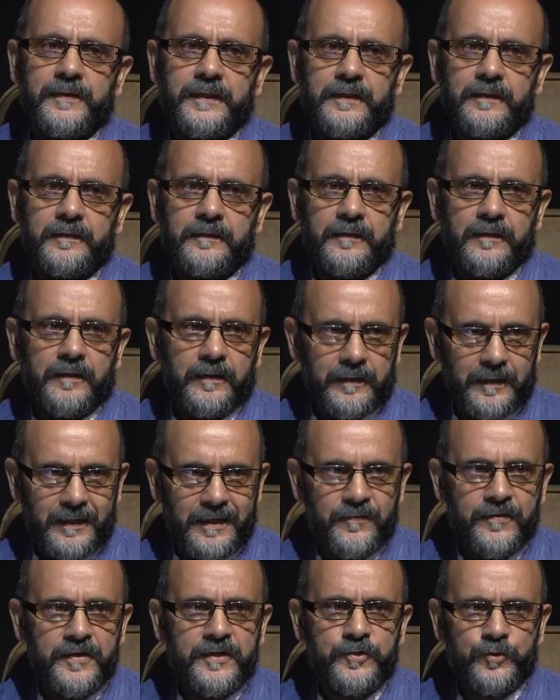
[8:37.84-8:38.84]
very
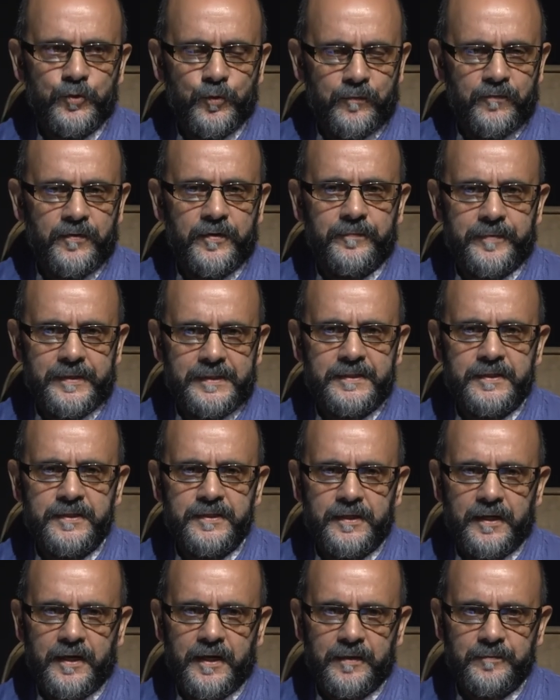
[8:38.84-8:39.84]
relevant show for
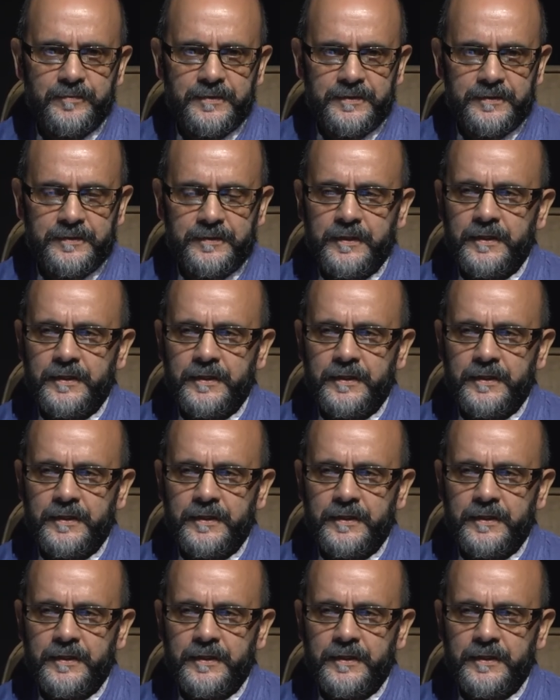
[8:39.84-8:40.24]
present times